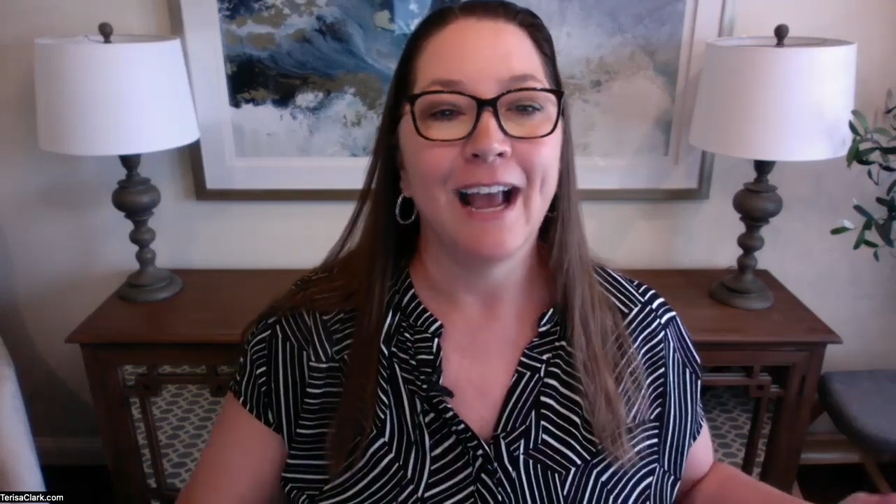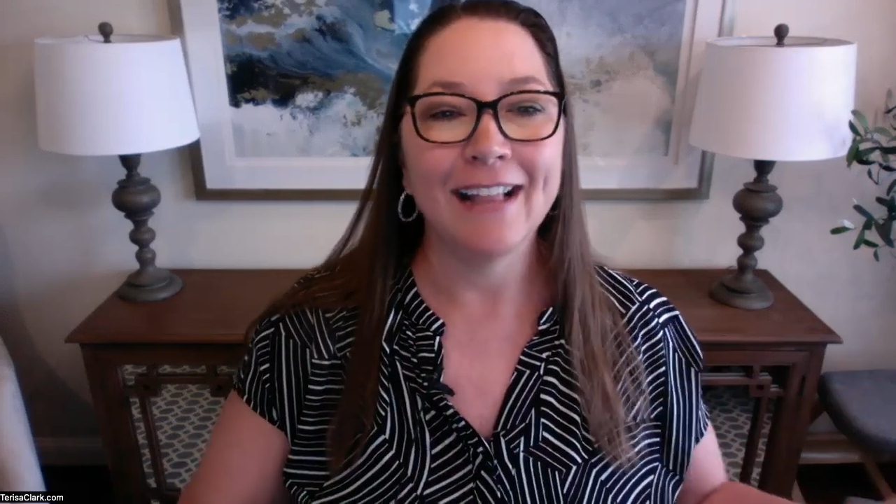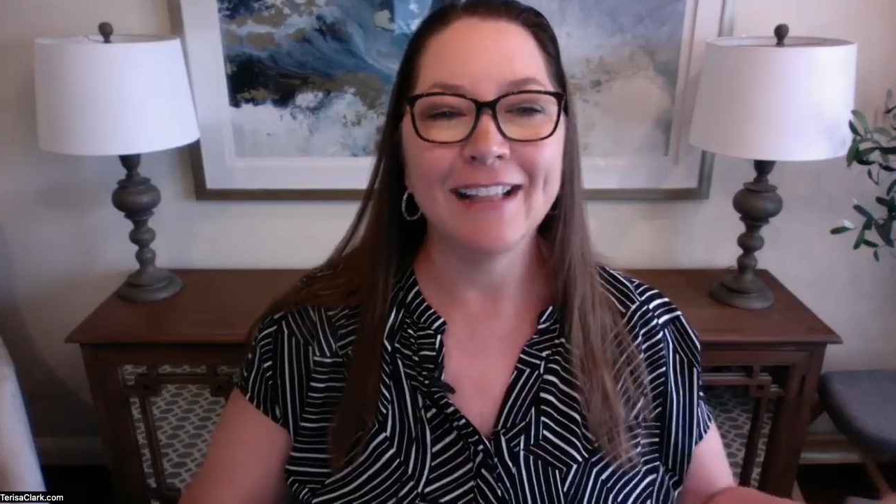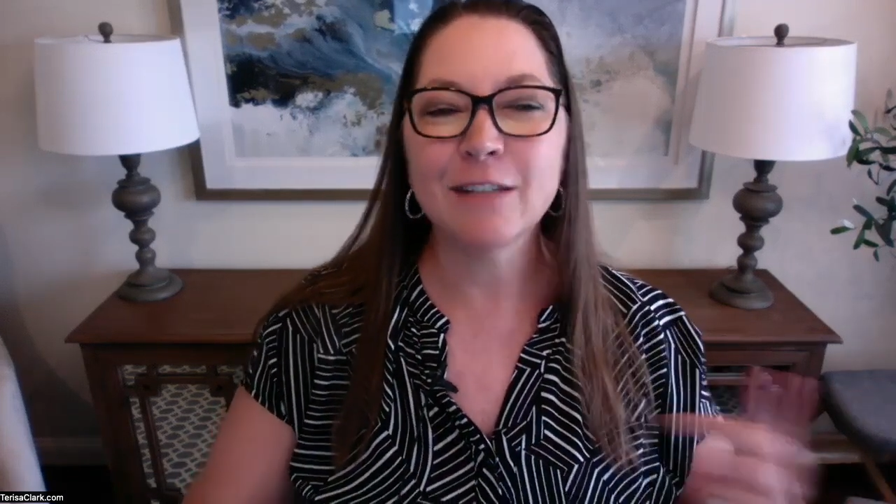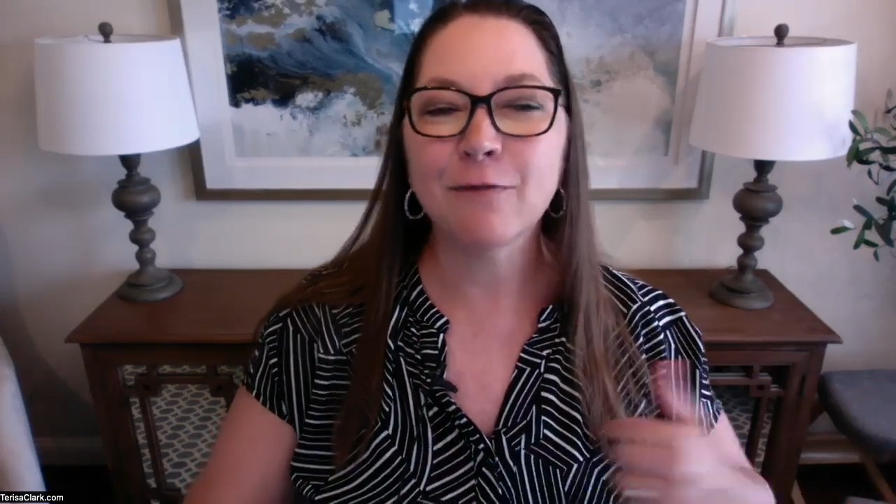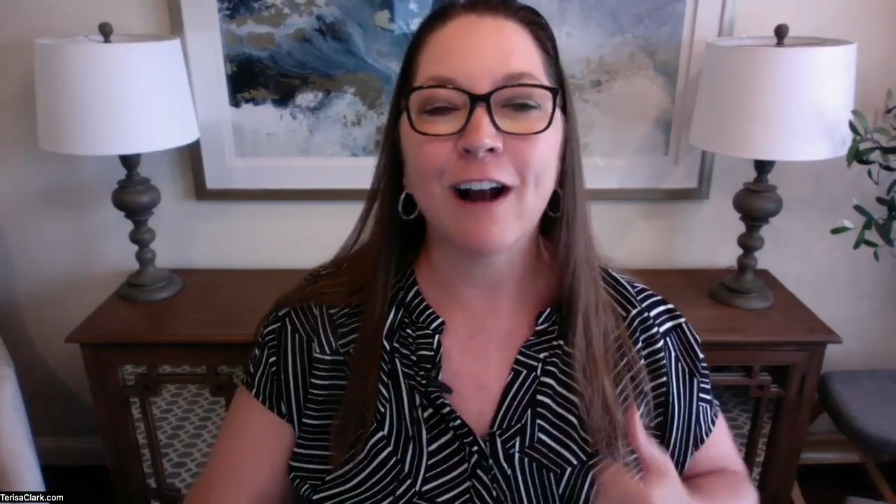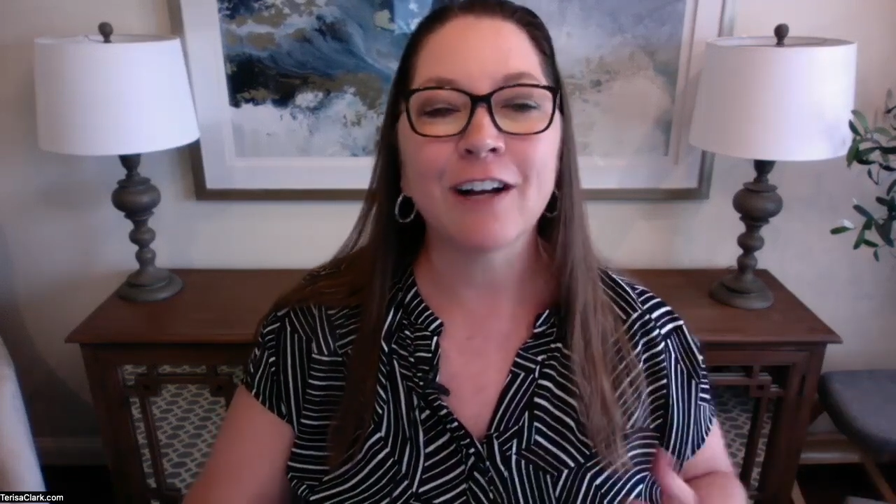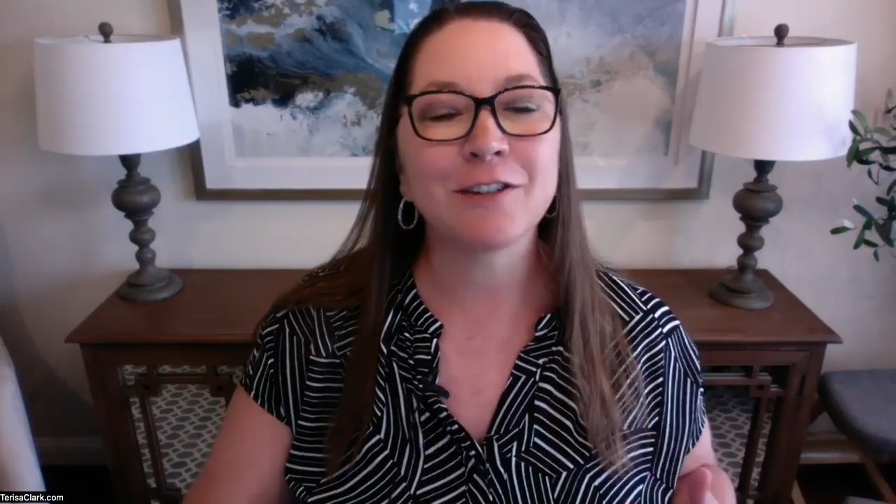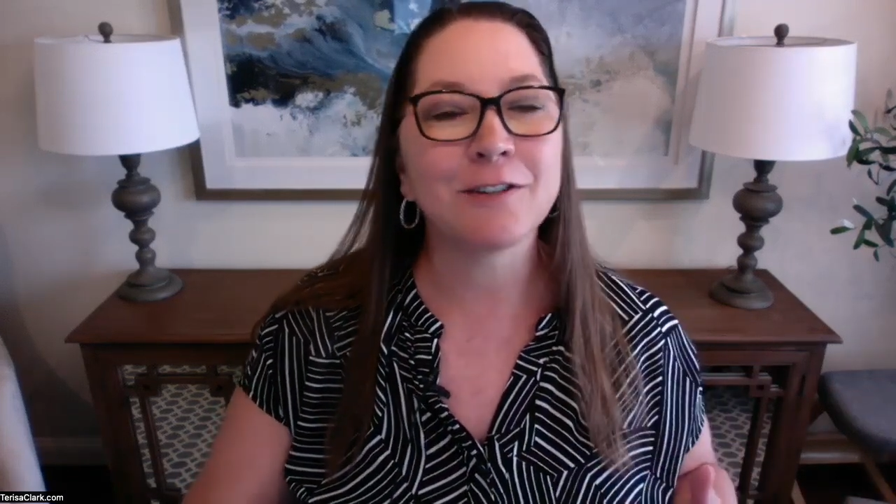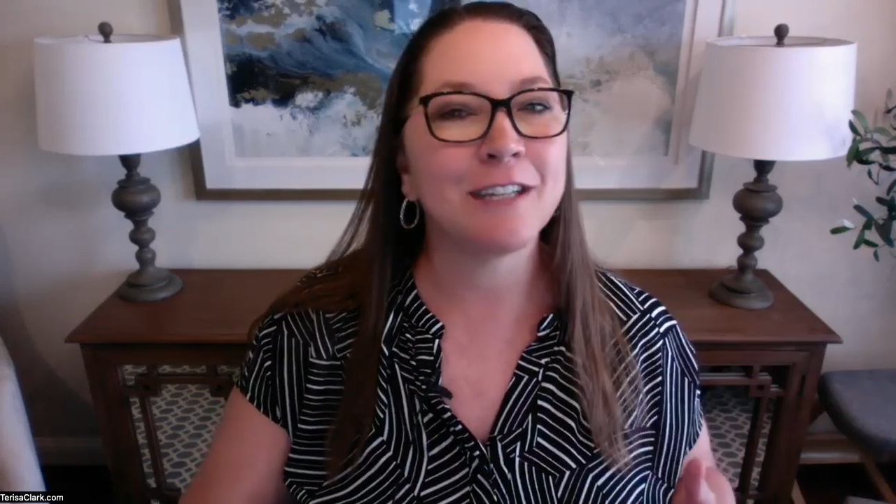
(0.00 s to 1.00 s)
And this
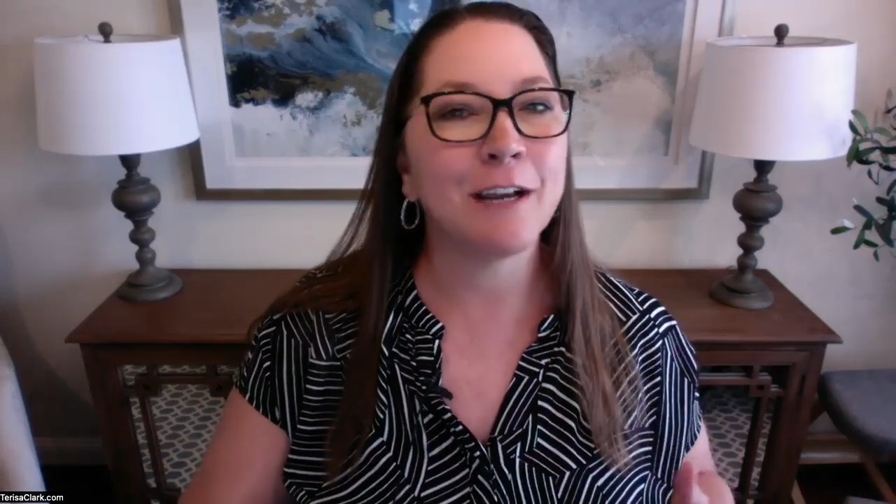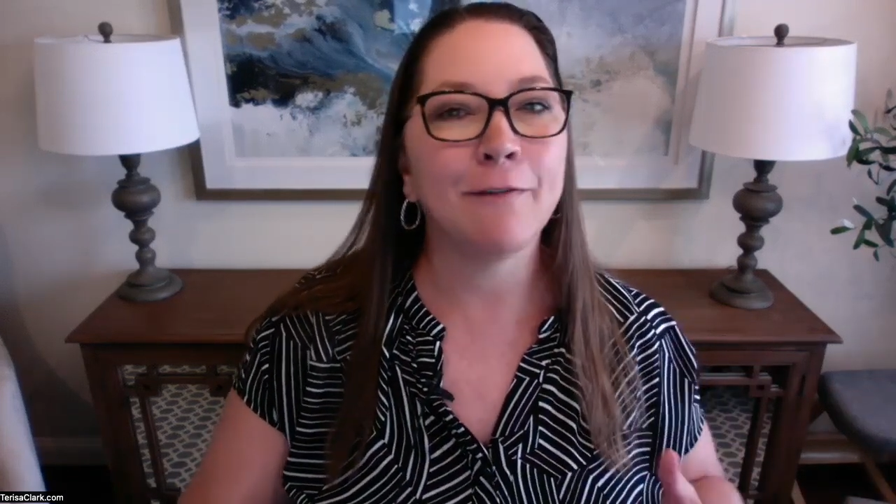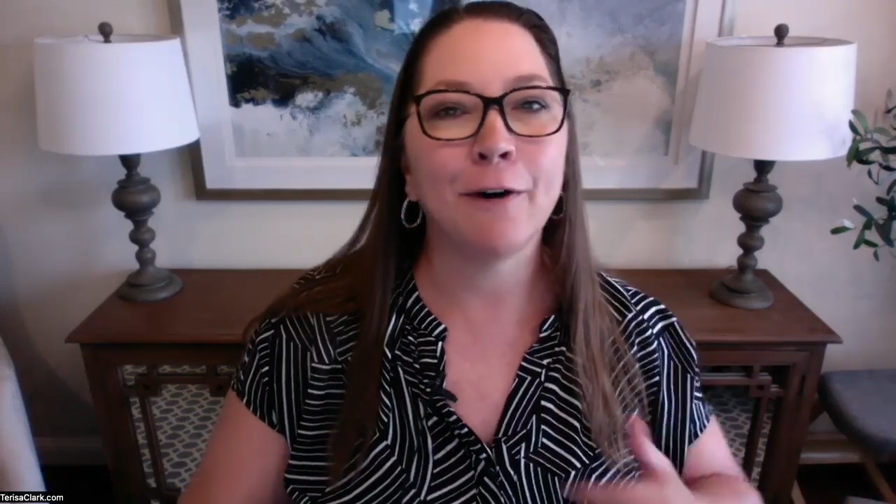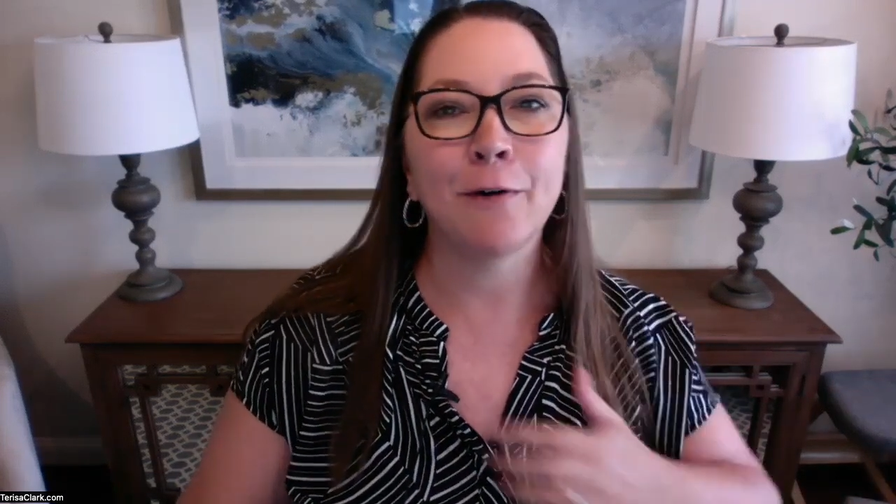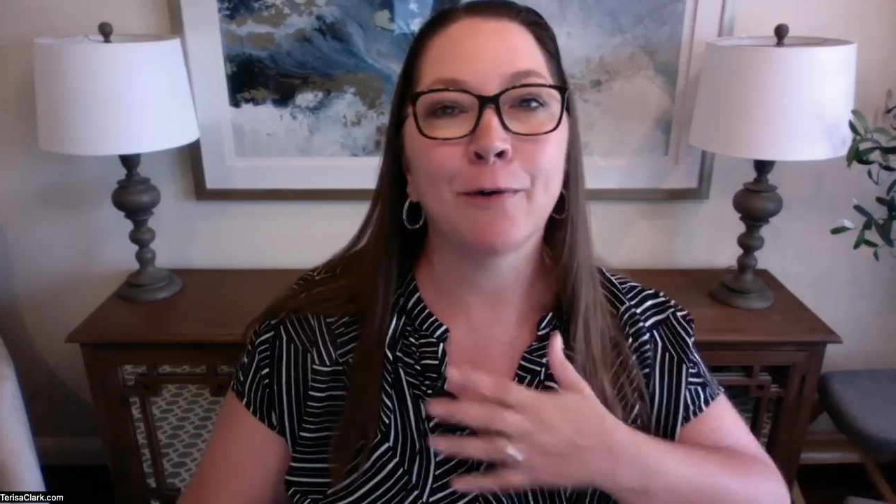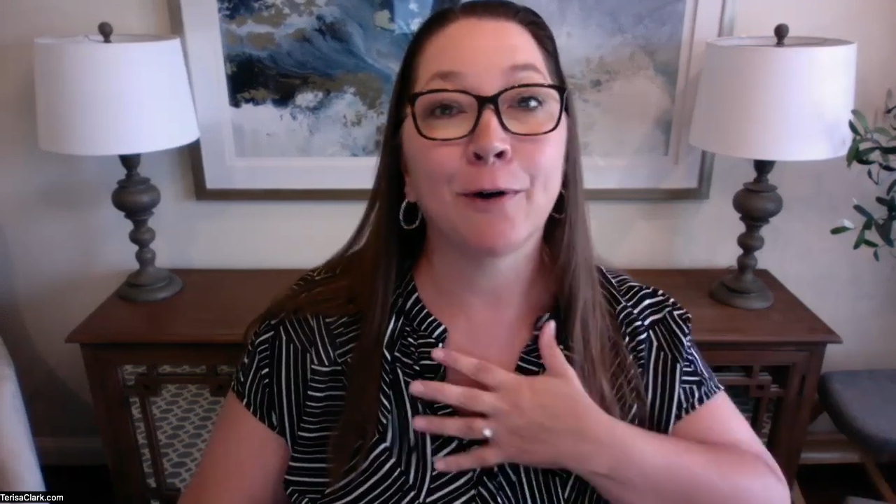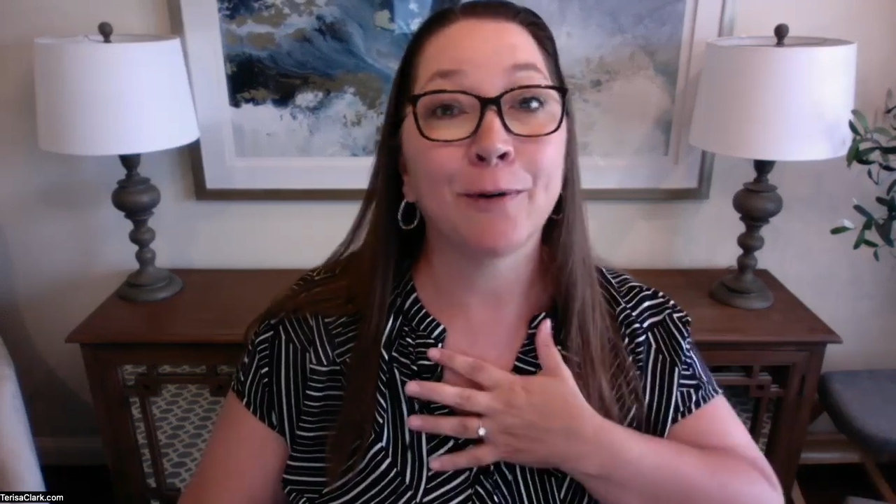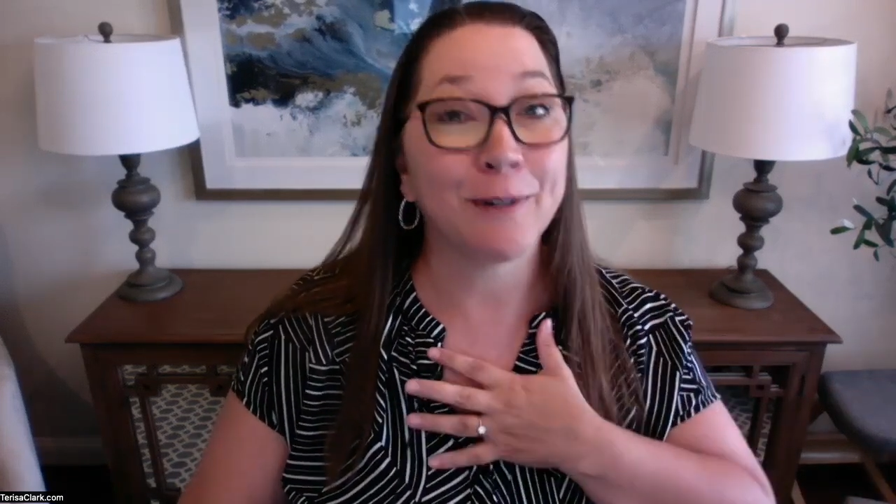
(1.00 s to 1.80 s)
fractional CFO role,